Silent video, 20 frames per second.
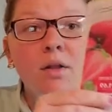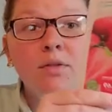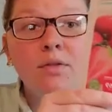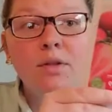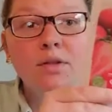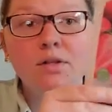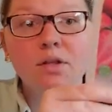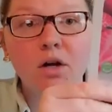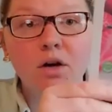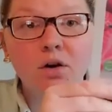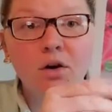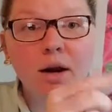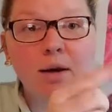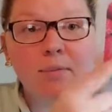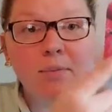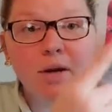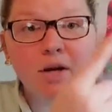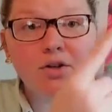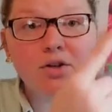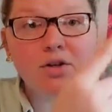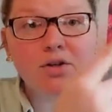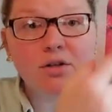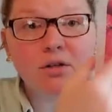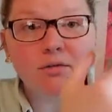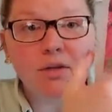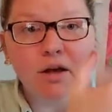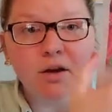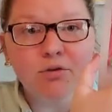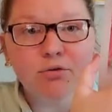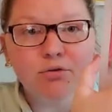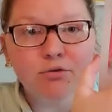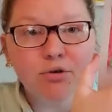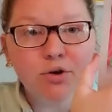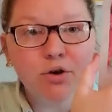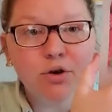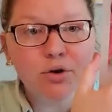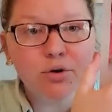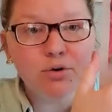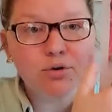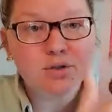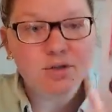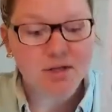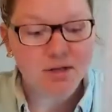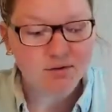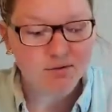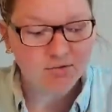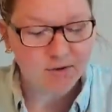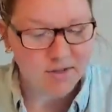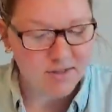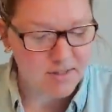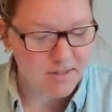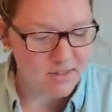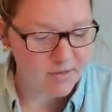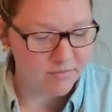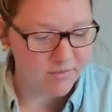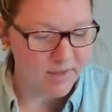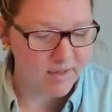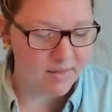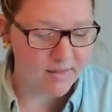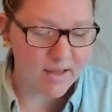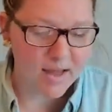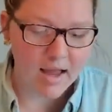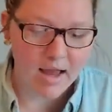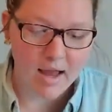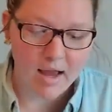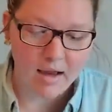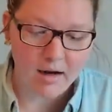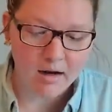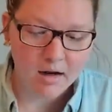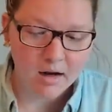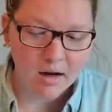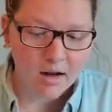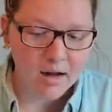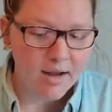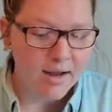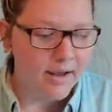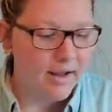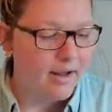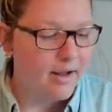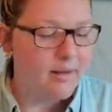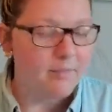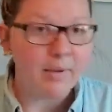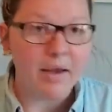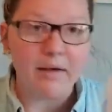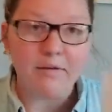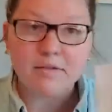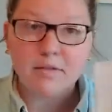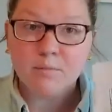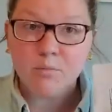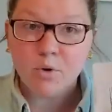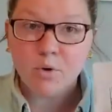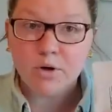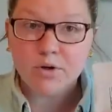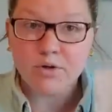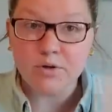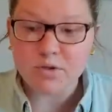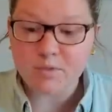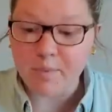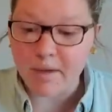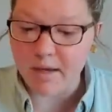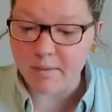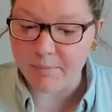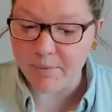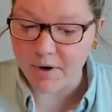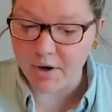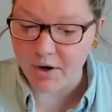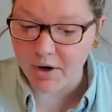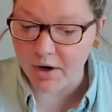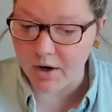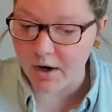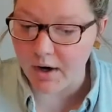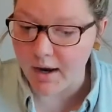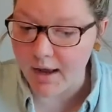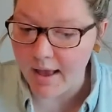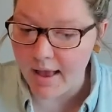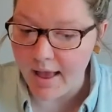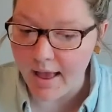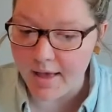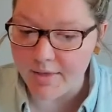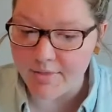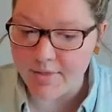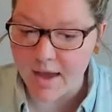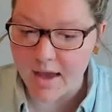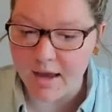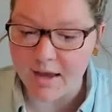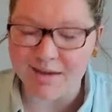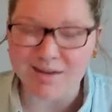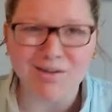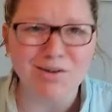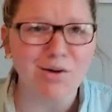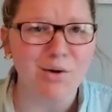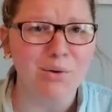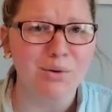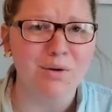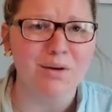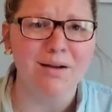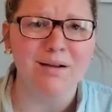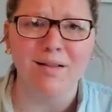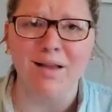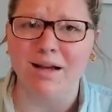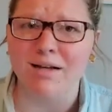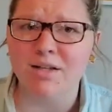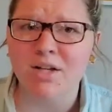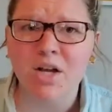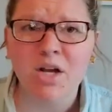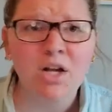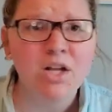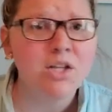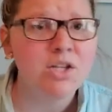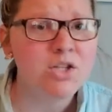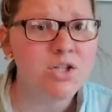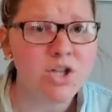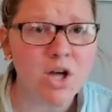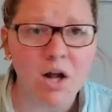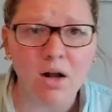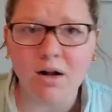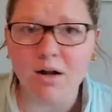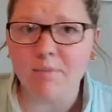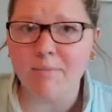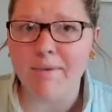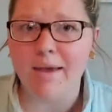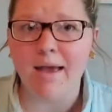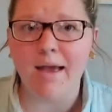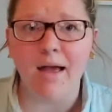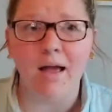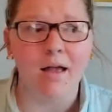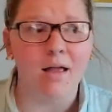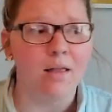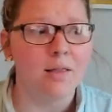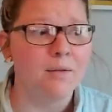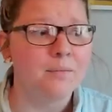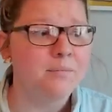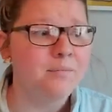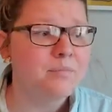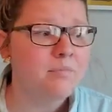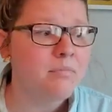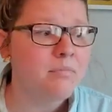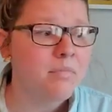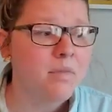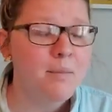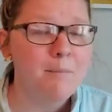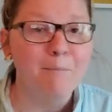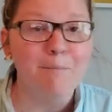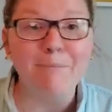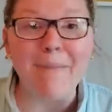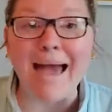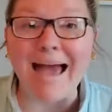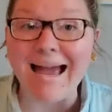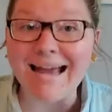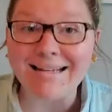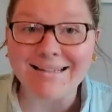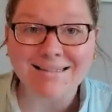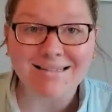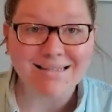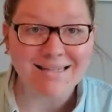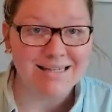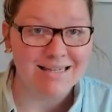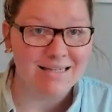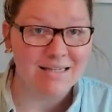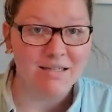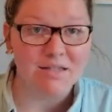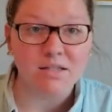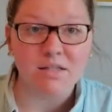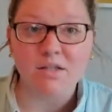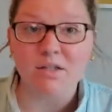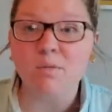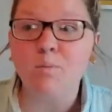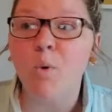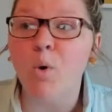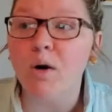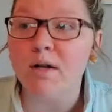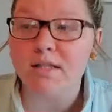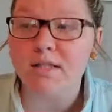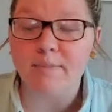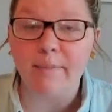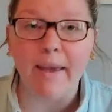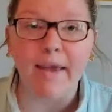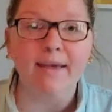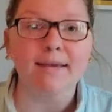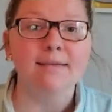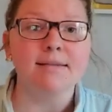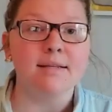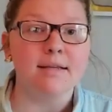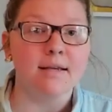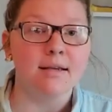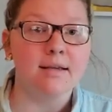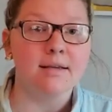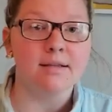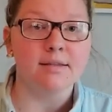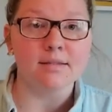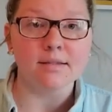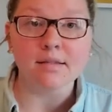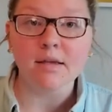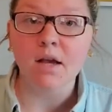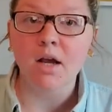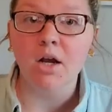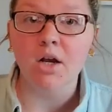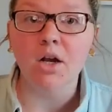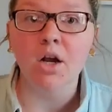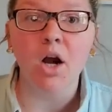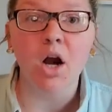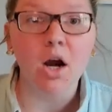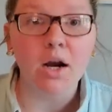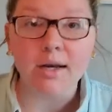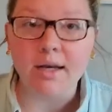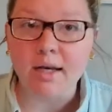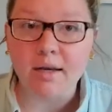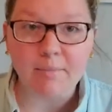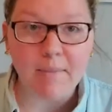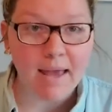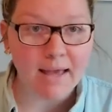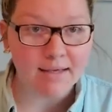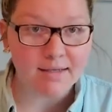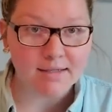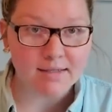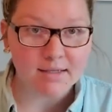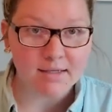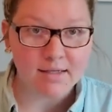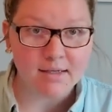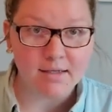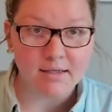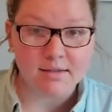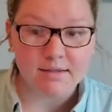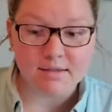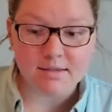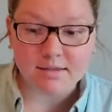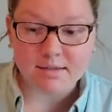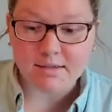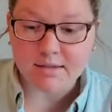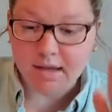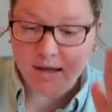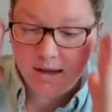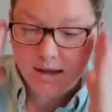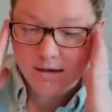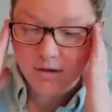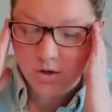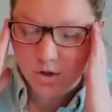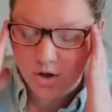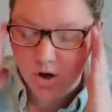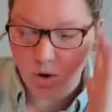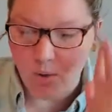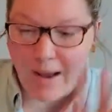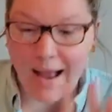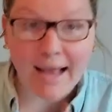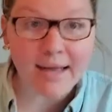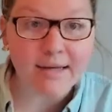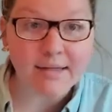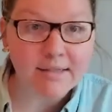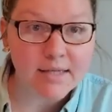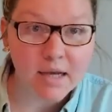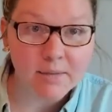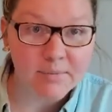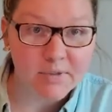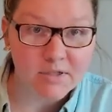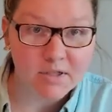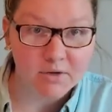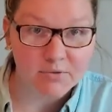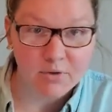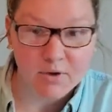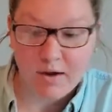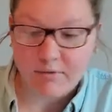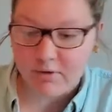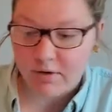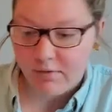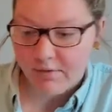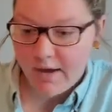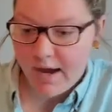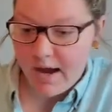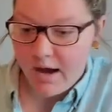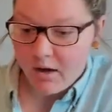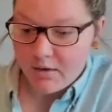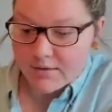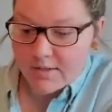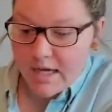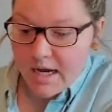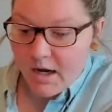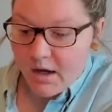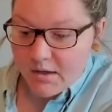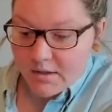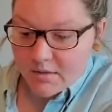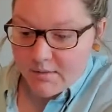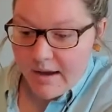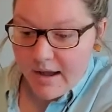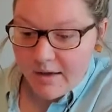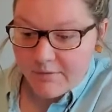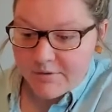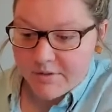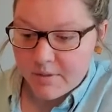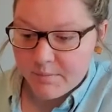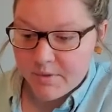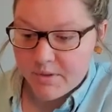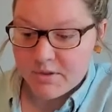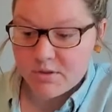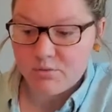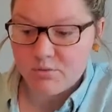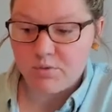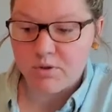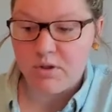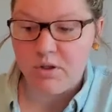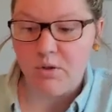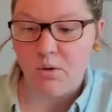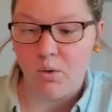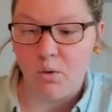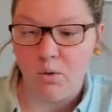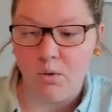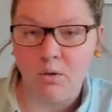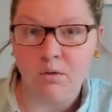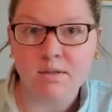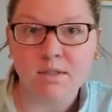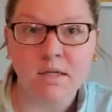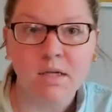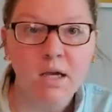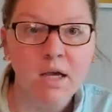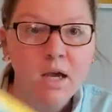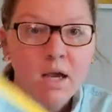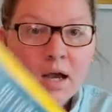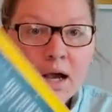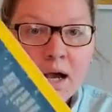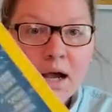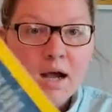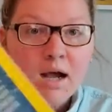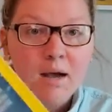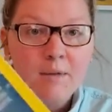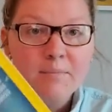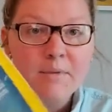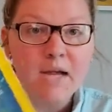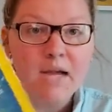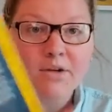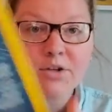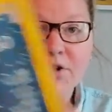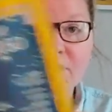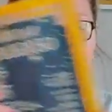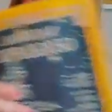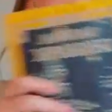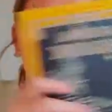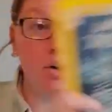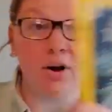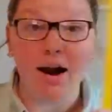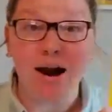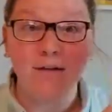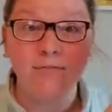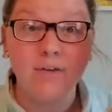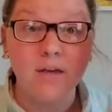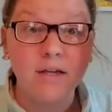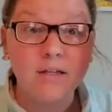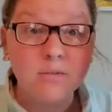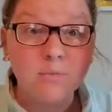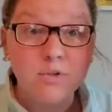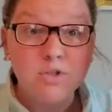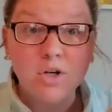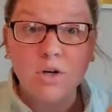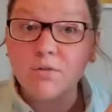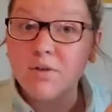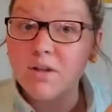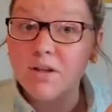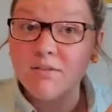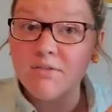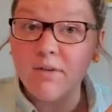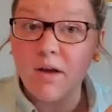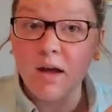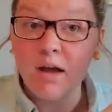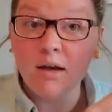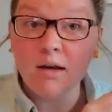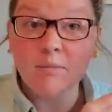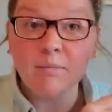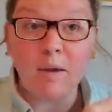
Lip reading: These are great pictures of like fruit and fun stuff like that. I have some more newspaper, and then, you know, you can collect junk mail, magazines, sports magazines, gardening magazines, you know, any type of stuff you have around the house. I also have some of these really old National Geographics, which are really fun.